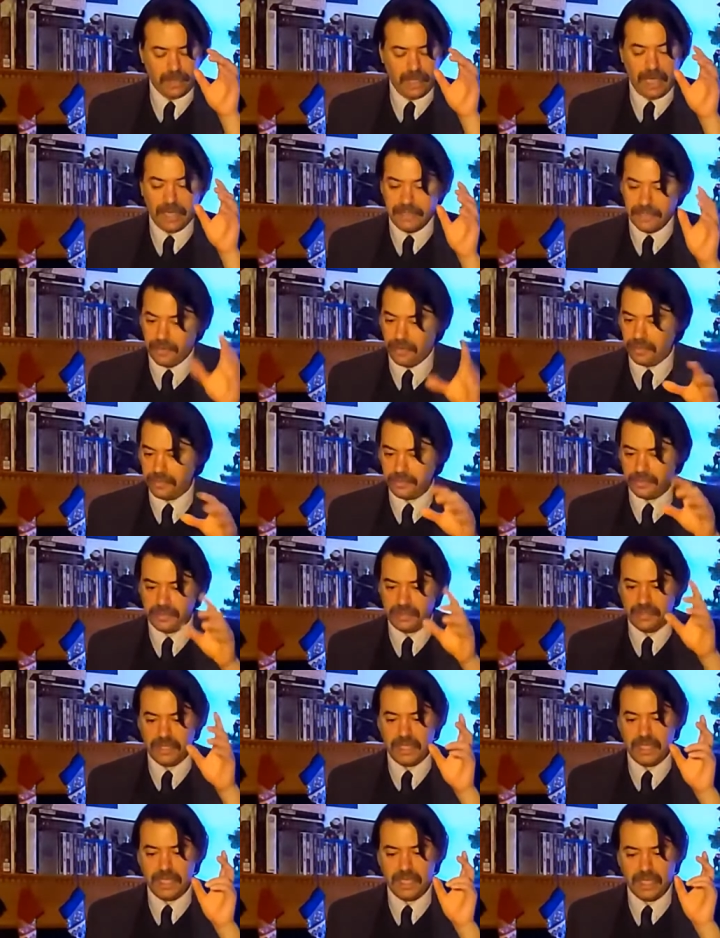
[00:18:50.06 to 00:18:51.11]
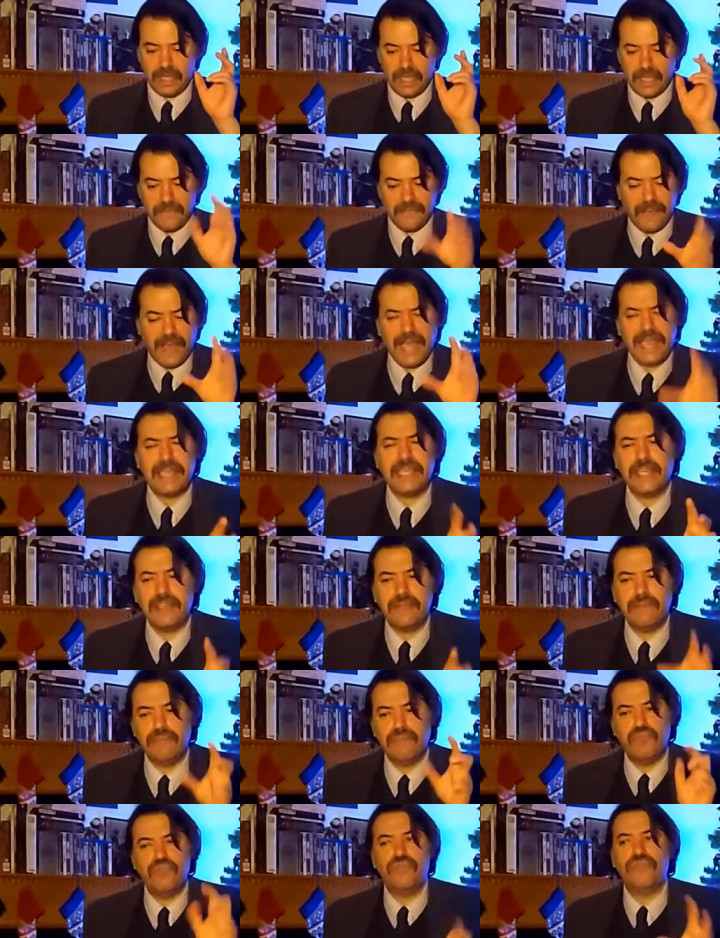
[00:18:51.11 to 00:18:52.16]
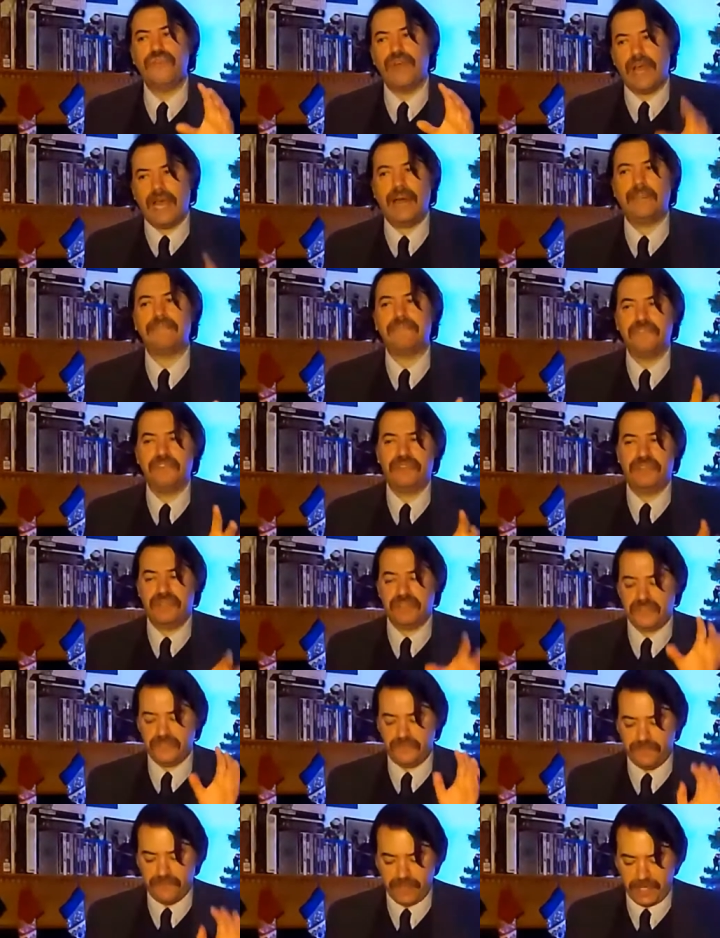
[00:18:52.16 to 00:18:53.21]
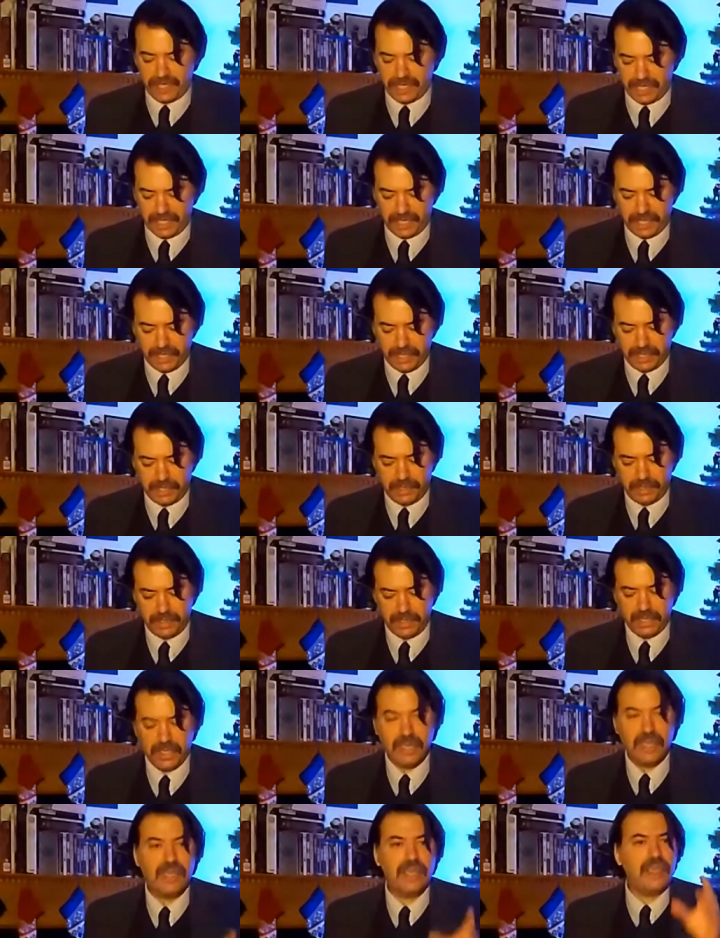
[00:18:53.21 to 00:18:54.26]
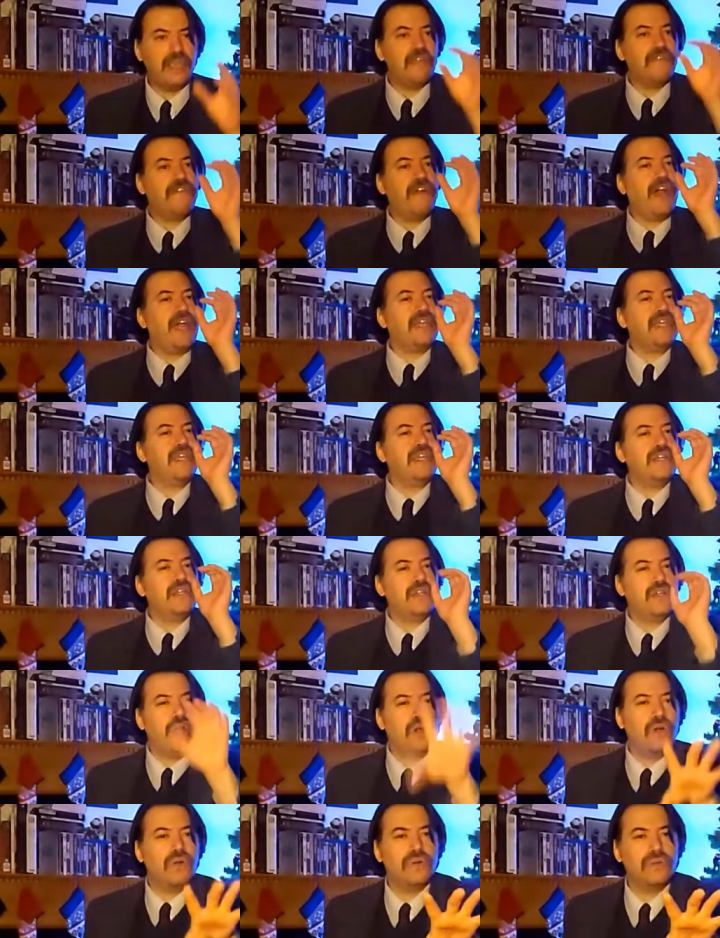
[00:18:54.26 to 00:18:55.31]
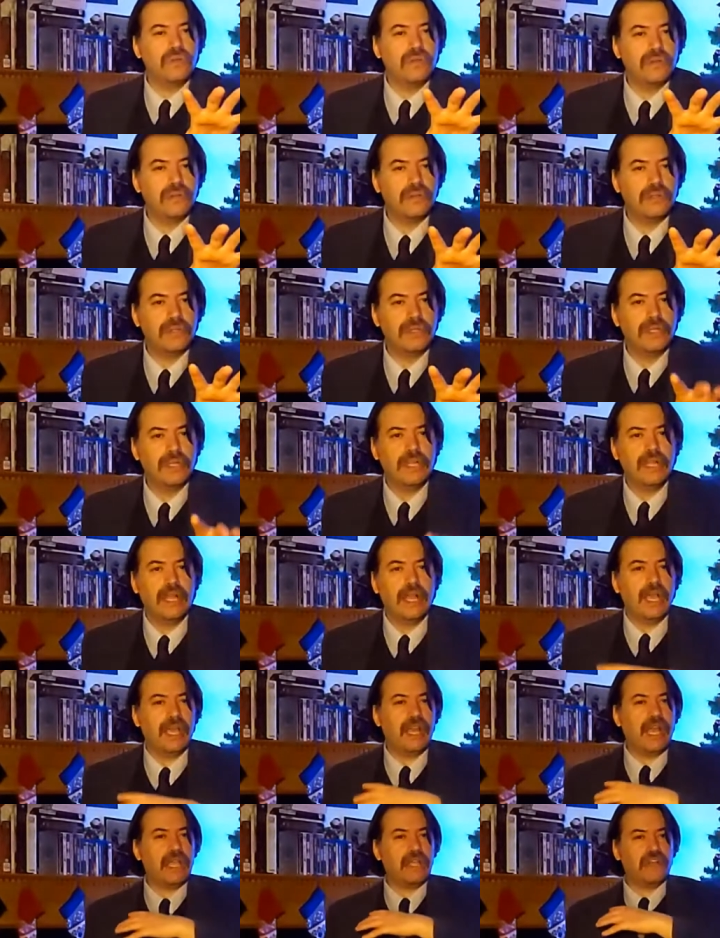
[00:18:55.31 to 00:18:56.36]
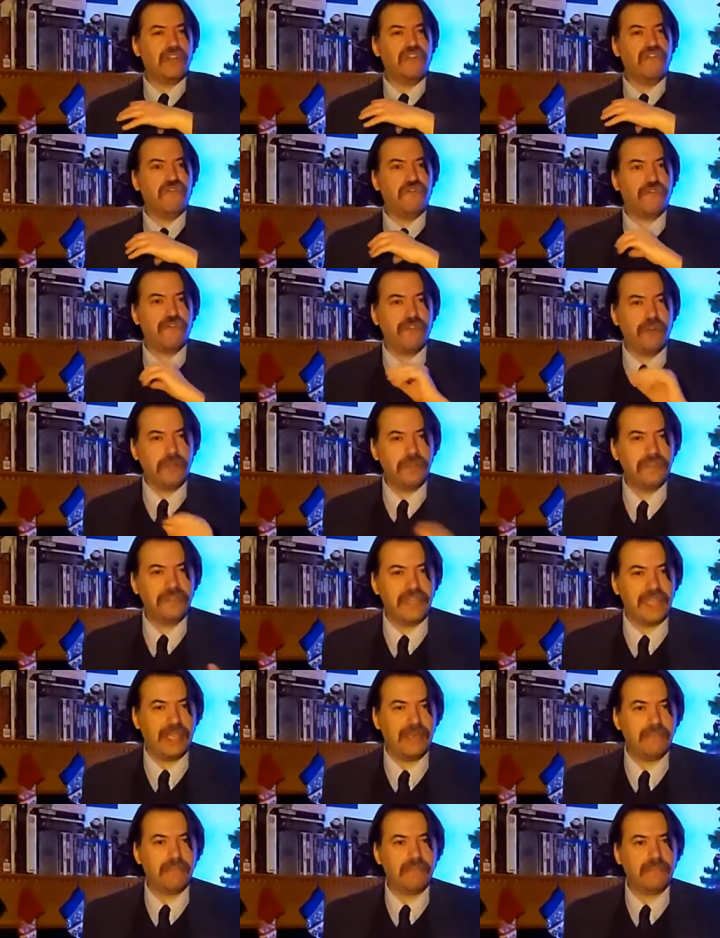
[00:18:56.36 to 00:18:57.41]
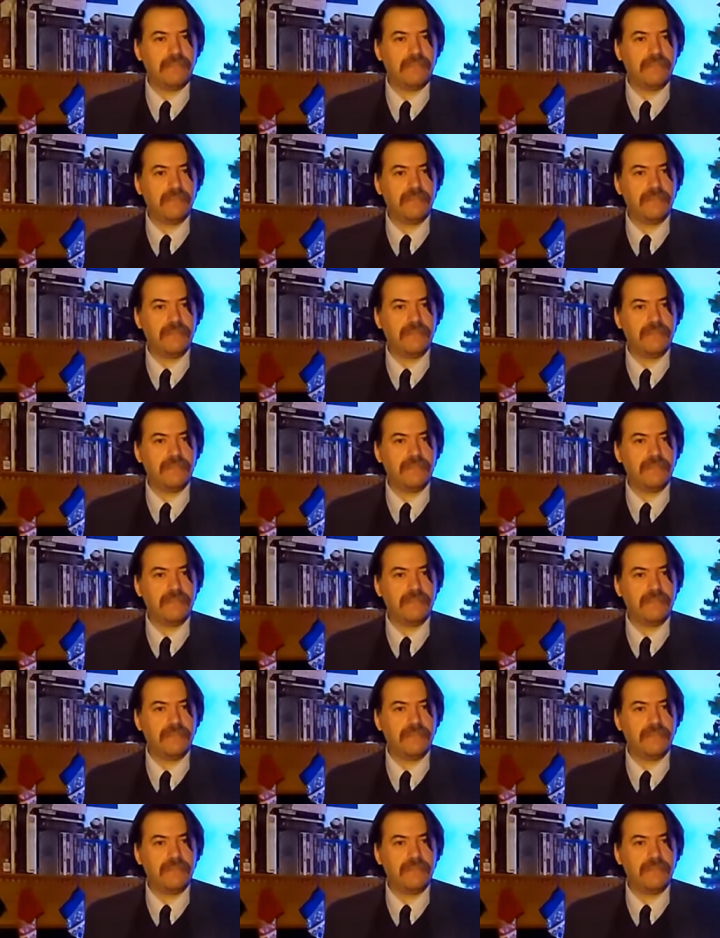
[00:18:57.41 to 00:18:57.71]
I thought, if I can move up to this figure, if I can go and I confront him,